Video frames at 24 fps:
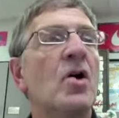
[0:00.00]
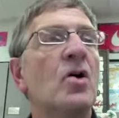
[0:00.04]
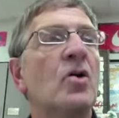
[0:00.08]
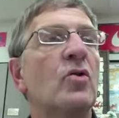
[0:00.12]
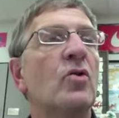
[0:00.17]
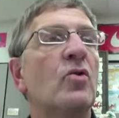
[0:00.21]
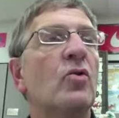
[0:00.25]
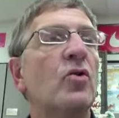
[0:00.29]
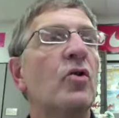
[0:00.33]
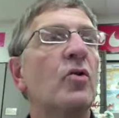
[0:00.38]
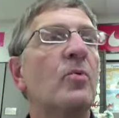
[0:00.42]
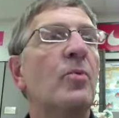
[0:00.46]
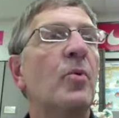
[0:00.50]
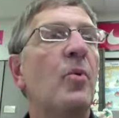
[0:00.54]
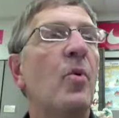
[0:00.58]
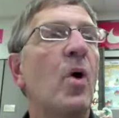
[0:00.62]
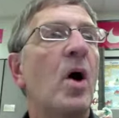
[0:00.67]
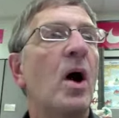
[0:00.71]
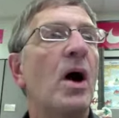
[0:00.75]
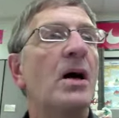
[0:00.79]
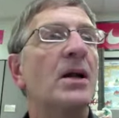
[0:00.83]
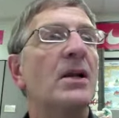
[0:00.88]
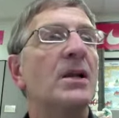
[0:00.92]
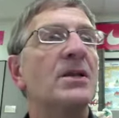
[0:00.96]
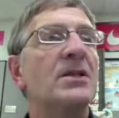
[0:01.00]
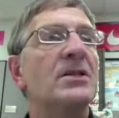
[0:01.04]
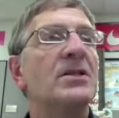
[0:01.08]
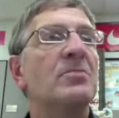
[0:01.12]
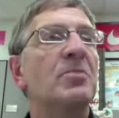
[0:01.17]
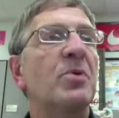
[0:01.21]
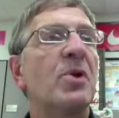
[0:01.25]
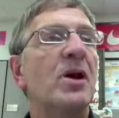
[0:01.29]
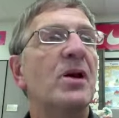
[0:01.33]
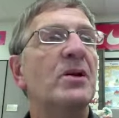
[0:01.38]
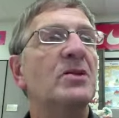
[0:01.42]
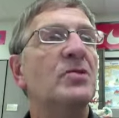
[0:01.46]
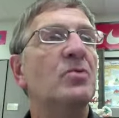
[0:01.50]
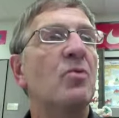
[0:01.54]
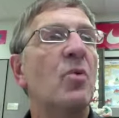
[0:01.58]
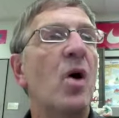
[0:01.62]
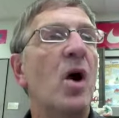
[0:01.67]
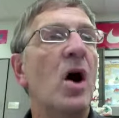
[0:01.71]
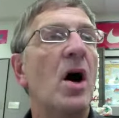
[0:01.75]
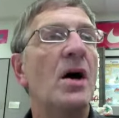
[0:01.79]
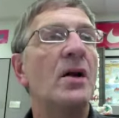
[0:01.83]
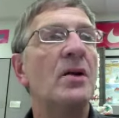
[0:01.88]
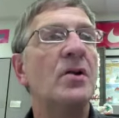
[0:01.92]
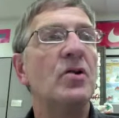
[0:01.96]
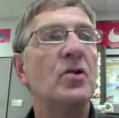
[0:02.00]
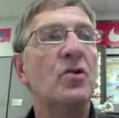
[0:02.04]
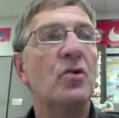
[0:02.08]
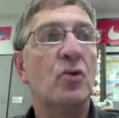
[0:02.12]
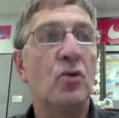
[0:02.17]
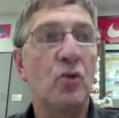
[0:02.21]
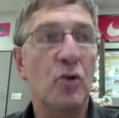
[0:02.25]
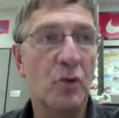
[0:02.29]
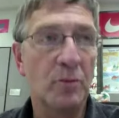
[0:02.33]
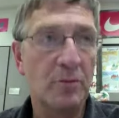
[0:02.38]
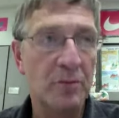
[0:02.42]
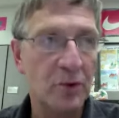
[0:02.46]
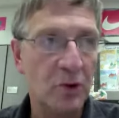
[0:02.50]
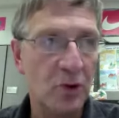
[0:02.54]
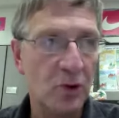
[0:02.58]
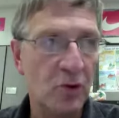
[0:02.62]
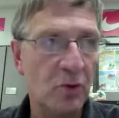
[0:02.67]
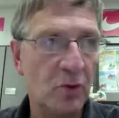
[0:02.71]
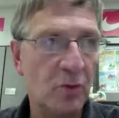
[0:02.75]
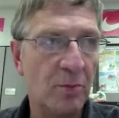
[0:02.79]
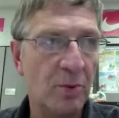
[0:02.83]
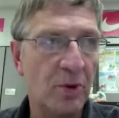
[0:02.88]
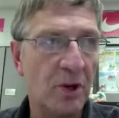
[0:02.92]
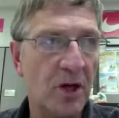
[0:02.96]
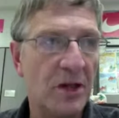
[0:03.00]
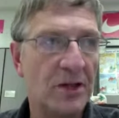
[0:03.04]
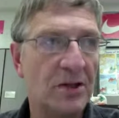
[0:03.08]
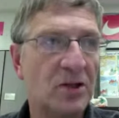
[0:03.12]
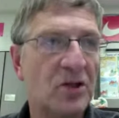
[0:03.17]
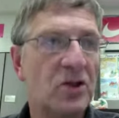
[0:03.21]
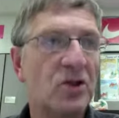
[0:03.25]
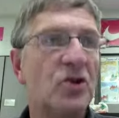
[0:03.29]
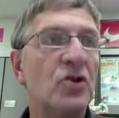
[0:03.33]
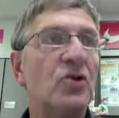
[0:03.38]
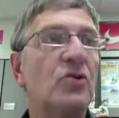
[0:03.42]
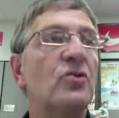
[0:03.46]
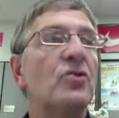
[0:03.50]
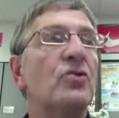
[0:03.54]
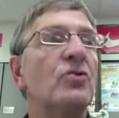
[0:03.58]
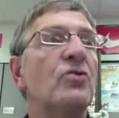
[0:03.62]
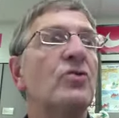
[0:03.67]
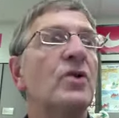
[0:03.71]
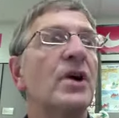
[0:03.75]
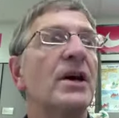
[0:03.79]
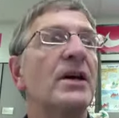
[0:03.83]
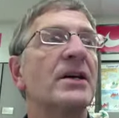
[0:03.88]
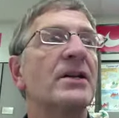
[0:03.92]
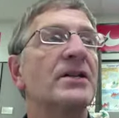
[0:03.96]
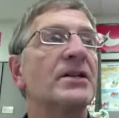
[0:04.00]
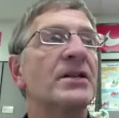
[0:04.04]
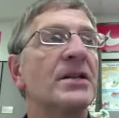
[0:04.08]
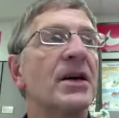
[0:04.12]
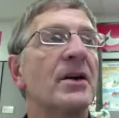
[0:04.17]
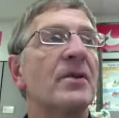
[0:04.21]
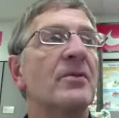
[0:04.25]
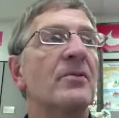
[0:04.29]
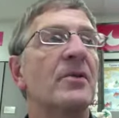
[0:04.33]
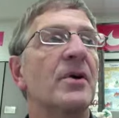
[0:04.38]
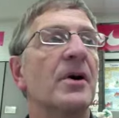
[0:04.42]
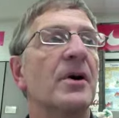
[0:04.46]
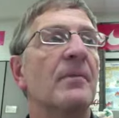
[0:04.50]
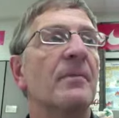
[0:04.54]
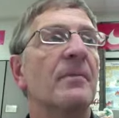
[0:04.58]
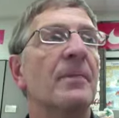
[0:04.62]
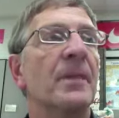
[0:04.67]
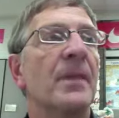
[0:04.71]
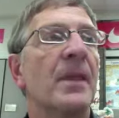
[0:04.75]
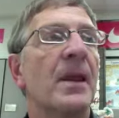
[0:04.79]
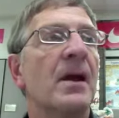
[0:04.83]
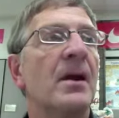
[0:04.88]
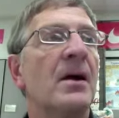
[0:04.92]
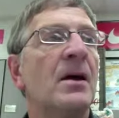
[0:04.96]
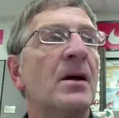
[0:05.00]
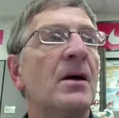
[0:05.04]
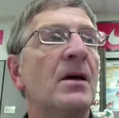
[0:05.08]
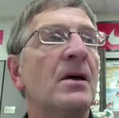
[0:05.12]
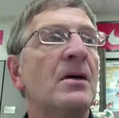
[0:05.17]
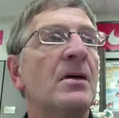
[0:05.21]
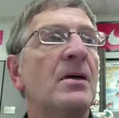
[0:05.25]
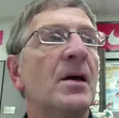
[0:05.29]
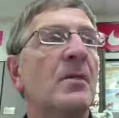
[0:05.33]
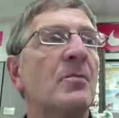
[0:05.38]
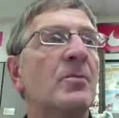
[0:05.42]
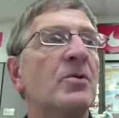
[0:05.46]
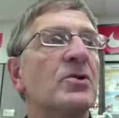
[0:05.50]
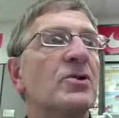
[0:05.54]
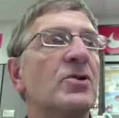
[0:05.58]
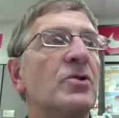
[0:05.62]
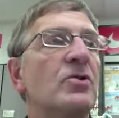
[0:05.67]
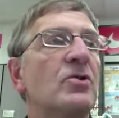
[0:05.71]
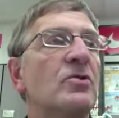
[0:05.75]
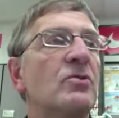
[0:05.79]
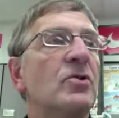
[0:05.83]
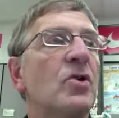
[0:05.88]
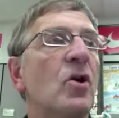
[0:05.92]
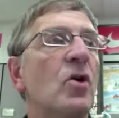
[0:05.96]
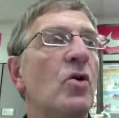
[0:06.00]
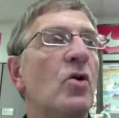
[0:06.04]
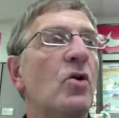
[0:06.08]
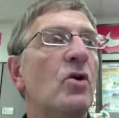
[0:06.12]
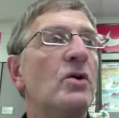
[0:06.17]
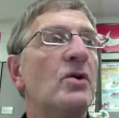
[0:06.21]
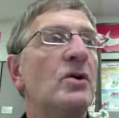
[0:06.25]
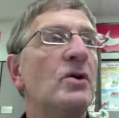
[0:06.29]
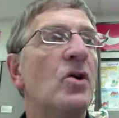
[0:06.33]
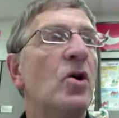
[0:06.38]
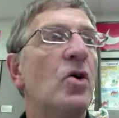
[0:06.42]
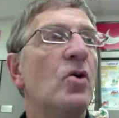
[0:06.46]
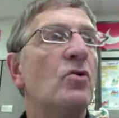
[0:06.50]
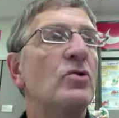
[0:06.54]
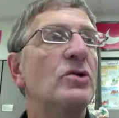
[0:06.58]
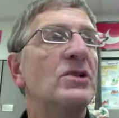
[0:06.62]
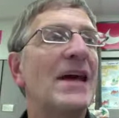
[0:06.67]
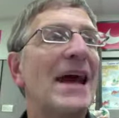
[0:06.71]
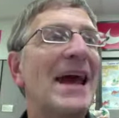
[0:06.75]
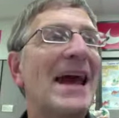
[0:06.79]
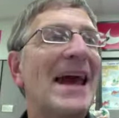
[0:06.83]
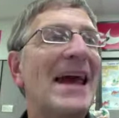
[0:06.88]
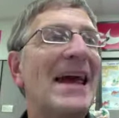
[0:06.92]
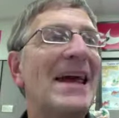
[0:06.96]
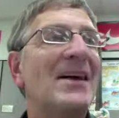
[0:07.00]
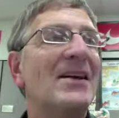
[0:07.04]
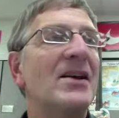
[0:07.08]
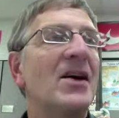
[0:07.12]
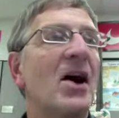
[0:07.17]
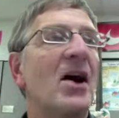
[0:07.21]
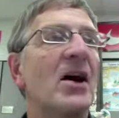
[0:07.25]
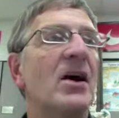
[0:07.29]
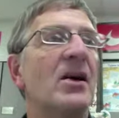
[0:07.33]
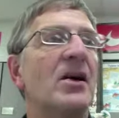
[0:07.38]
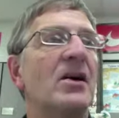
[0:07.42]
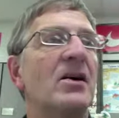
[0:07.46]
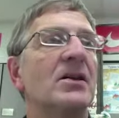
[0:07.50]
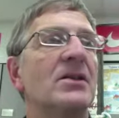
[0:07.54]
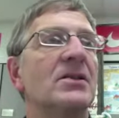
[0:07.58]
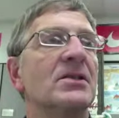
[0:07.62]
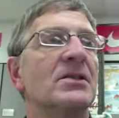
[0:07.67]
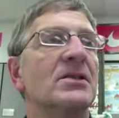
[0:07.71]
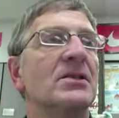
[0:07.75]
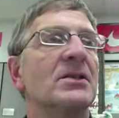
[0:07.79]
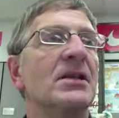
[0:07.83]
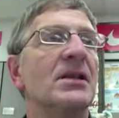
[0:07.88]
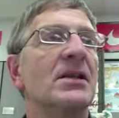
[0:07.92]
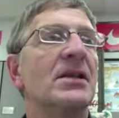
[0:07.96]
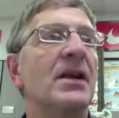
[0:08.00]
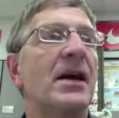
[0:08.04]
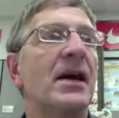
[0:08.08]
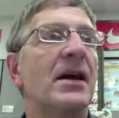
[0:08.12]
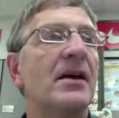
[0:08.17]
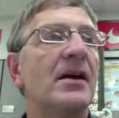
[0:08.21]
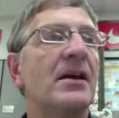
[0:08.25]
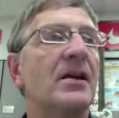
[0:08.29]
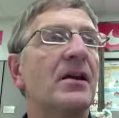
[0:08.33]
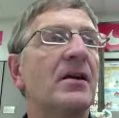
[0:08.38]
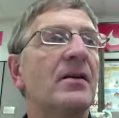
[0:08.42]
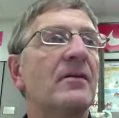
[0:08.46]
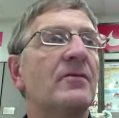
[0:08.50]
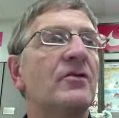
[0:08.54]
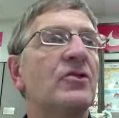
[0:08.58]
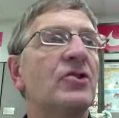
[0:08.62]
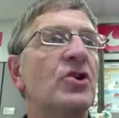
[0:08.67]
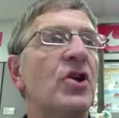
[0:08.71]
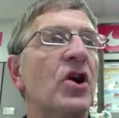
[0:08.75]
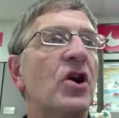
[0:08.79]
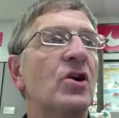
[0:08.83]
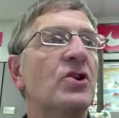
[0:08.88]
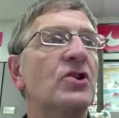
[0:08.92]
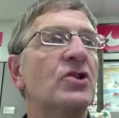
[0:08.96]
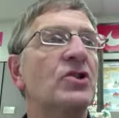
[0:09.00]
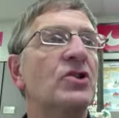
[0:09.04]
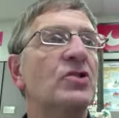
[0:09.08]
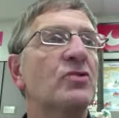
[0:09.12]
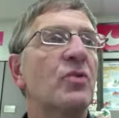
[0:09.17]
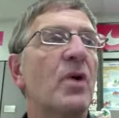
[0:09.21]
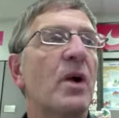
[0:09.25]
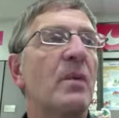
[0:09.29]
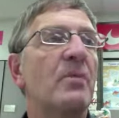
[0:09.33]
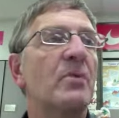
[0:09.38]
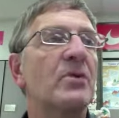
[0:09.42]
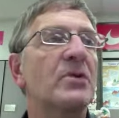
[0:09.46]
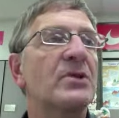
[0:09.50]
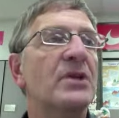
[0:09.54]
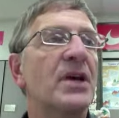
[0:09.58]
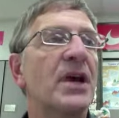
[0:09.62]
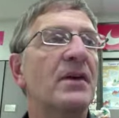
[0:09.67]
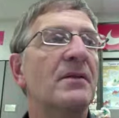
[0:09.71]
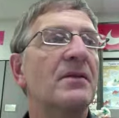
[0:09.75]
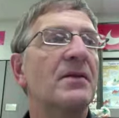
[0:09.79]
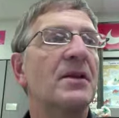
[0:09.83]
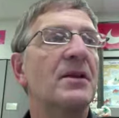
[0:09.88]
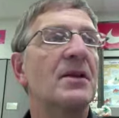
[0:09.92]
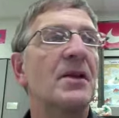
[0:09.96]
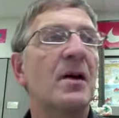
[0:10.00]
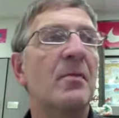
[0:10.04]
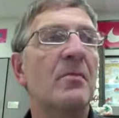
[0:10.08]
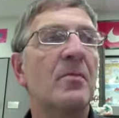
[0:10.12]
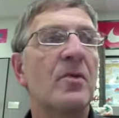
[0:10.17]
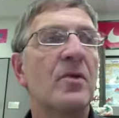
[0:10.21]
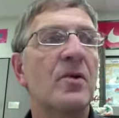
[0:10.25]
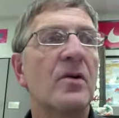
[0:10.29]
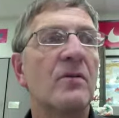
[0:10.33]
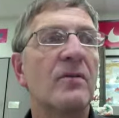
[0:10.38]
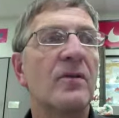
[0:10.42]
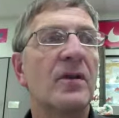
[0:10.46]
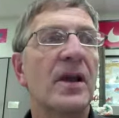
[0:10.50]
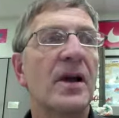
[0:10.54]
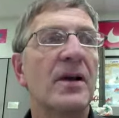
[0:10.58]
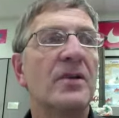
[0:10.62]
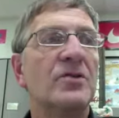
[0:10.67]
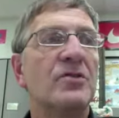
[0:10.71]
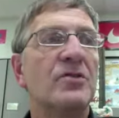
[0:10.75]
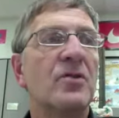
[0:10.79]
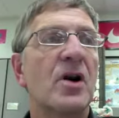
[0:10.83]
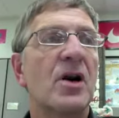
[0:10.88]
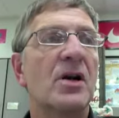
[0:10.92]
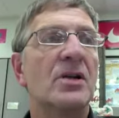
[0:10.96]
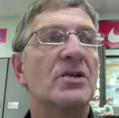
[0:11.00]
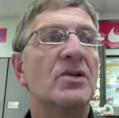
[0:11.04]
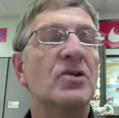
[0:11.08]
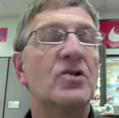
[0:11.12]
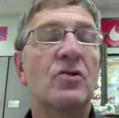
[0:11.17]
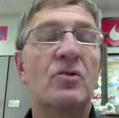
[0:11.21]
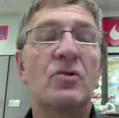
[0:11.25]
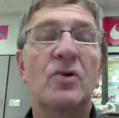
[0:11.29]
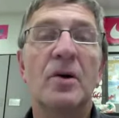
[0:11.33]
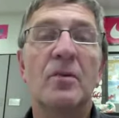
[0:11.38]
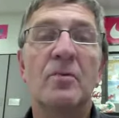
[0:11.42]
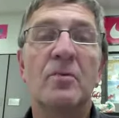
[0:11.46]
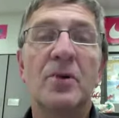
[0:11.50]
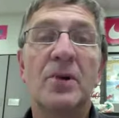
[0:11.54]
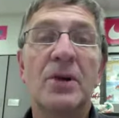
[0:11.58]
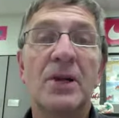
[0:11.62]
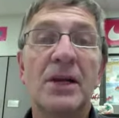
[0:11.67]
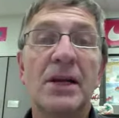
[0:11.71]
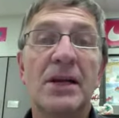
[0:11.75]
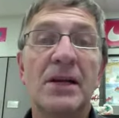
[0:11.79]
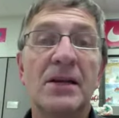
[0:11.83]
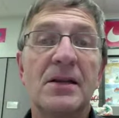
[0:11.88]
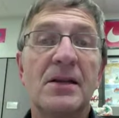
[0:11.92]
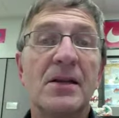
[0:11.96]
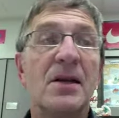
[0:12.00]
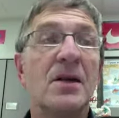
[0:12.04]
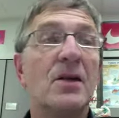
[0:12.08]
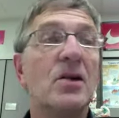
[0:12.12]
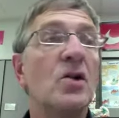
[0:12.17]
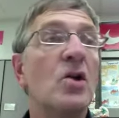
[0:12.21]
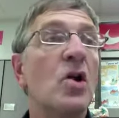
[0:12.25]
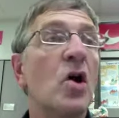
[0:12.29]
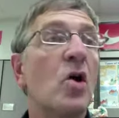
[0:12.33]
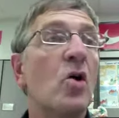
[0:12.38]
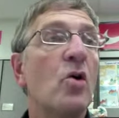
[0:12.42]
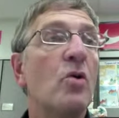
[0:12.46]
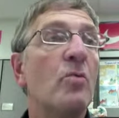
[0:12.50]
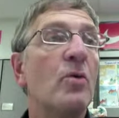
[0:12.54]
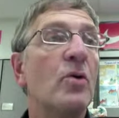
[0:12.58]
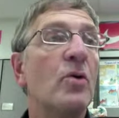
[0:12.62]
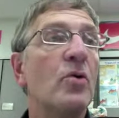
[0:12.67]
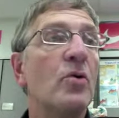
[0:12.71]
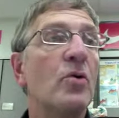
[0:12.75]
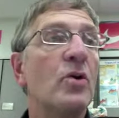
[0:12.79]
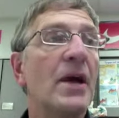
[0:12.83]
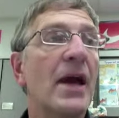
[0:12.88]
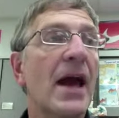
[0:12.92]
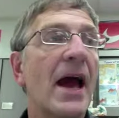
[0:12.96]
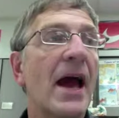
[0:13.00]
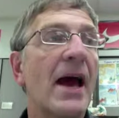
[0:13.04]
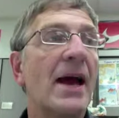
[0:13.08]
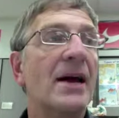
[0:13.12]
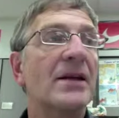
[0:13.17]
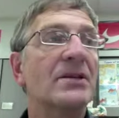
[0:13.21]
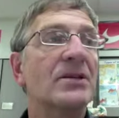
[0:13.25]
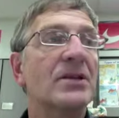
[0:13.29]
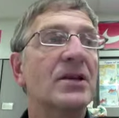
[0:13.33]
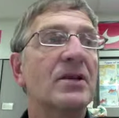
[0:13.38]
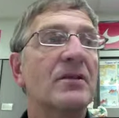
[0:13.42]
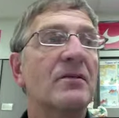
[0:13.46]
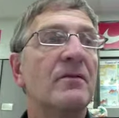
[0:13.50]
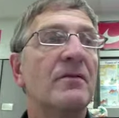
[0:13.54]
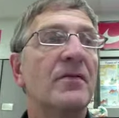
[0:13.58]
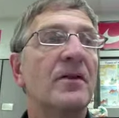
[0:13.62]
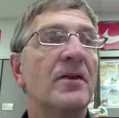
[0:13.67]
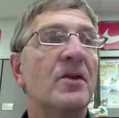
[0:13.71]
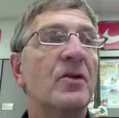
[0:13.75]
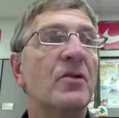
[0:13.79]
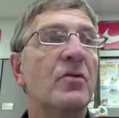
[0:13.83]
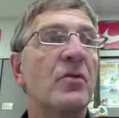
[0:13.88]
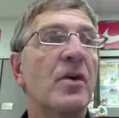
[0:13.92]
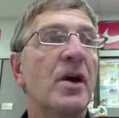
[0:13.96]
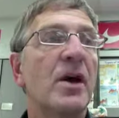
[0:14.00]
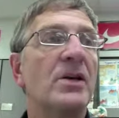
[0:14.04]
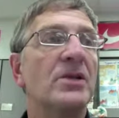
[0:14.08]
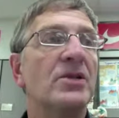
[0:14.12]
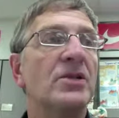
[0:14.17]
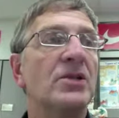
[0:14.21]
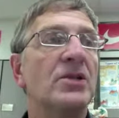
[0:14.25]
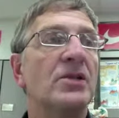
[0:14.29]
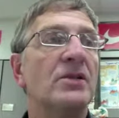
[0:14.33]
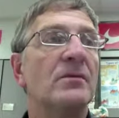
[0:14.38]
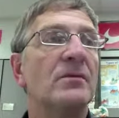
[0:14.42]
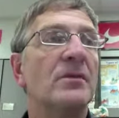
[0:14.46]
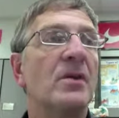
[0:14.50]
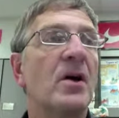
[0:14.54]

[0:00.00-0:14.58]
Group 1 is plus 1, group 2 plus 2, etc. Number 2, note anions. The negative charges represent the number of electrons to complete the noble gas configuration.